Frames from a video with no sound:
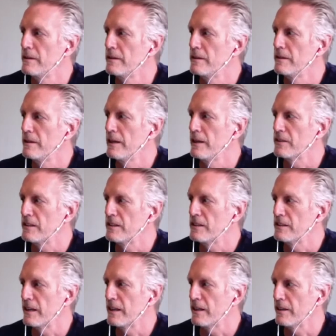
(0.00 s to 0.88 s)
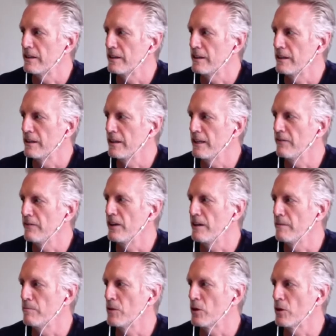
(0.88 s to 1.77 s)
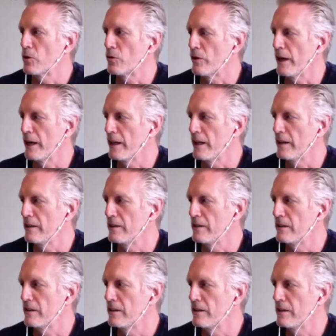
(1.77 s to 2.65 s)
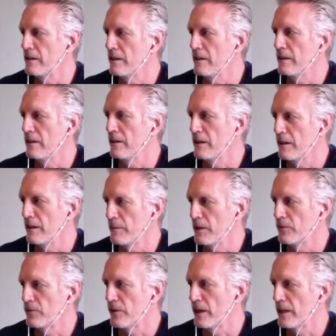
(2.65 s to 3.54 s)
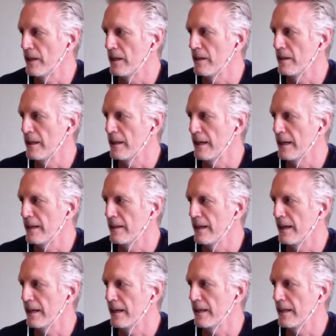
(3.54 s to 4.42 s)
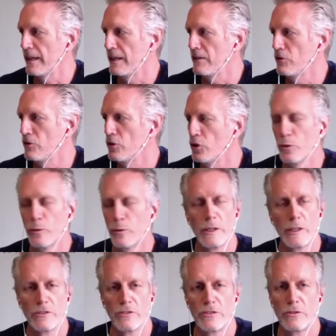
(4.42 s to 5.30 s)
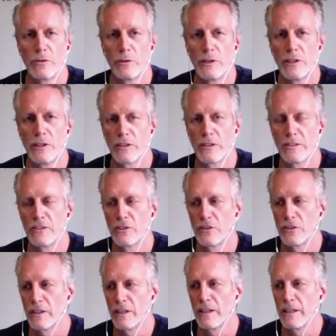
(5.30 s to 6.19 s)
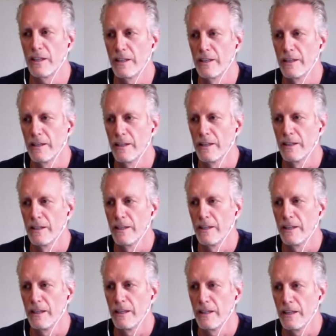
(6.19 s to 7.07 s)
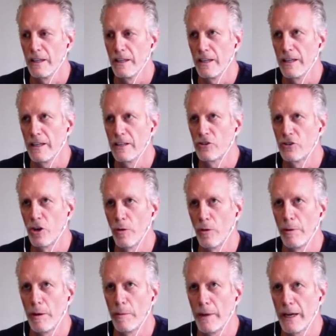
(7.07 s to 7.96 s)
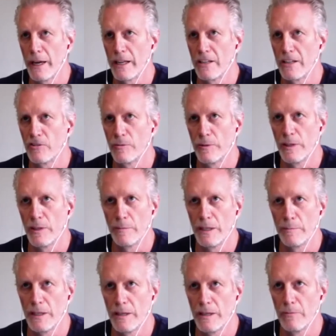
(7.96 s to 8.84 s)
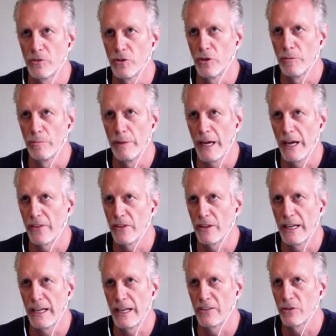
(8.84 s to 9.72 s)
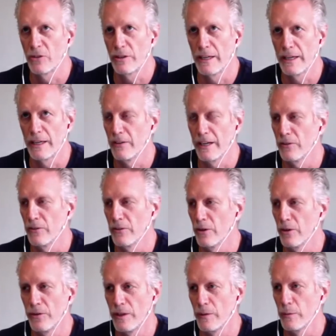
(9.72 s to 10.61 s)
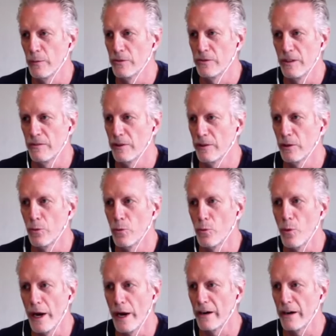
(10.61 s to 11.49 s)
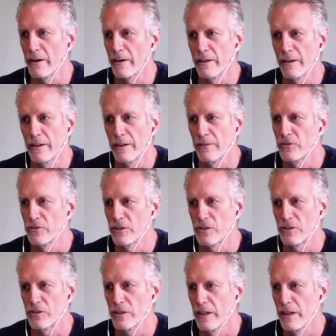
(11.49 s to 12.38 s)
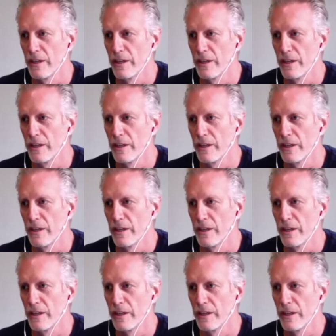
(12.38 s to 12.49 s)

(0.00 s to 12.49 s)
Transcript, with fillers: necessarily give him the credit, to, you know, and I mean Freddie that that he knew what he was doing because I just think his coping mechanisms had become so pathological that I don't know if he was even aware of just